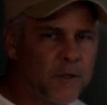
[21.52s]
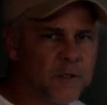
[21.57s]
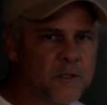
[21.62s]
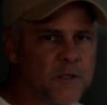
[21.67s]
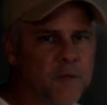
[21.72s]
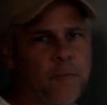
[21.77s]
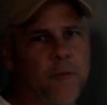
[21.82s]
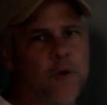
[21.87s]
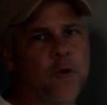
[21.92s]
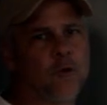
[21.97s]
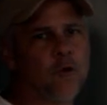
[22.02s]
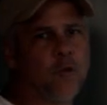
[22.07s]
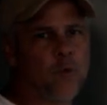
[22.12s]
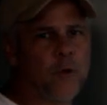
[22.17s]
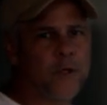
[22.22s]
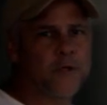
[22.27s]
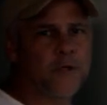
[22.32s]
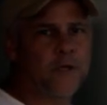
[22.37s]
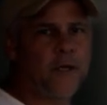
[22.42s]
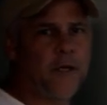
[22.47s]
but it's the middle of
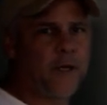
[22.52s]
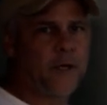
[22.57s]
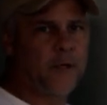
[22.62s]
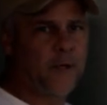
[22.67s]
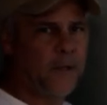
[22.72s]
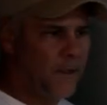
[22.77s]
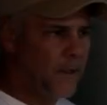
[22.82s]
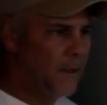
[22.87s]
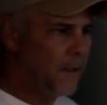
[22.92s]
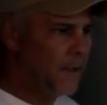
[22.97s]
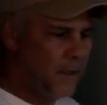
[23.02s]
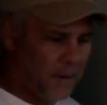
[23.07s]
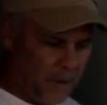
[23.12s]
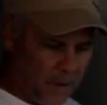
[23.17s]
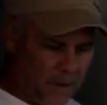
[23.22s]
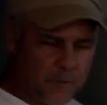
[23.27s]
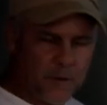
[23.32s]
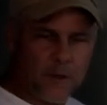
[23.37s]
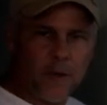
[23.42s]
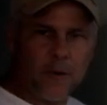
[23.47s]
winter here,
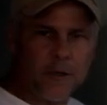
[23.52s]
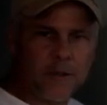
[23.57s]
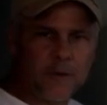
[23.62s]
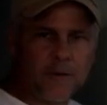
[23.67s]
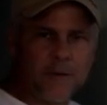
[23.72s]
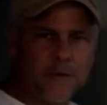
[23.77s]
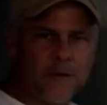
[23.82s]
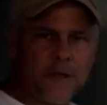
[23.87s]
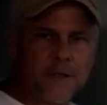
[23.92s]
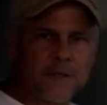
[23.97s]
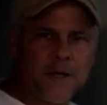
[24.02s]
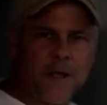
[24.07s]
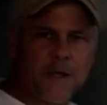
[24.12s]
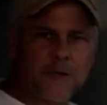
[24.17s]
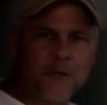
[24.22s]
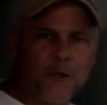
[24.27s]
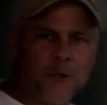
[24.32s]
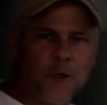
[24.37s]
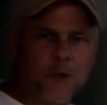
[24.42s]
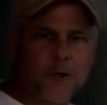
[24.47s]
even though it doesn't
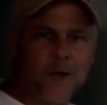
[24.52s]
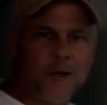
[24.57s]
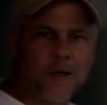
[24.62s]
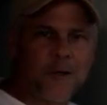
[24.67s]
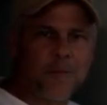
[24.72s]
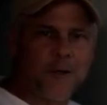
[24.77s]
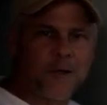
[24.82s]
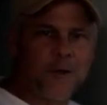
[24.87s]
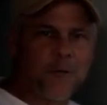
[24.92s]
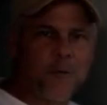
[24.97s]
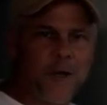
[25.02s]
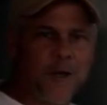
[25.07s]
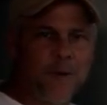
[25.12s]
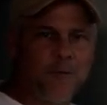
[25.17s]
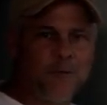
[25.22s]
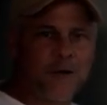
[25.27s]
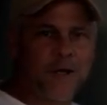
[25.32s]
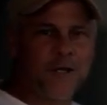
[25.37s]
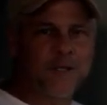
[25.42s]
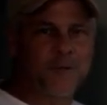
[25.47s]
actually look like it by the way
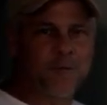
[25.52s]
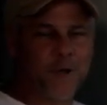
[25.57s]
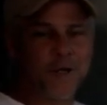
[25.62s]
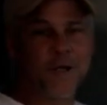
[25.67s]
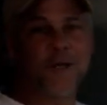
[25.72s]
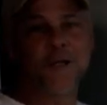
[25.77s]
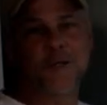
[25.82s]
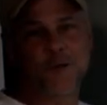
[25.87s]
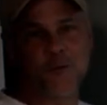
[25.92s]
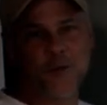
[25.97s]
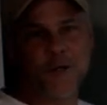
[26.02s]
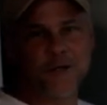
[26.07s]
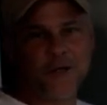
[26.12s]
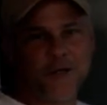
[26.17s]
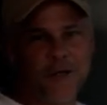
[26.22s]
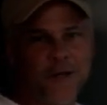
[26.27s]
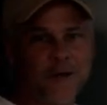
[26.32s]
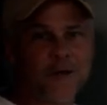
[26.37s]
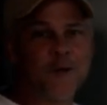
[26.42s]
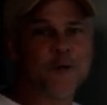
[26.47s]
I'm dressed, but it is winter
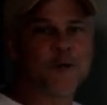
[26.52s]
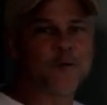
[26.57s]
here and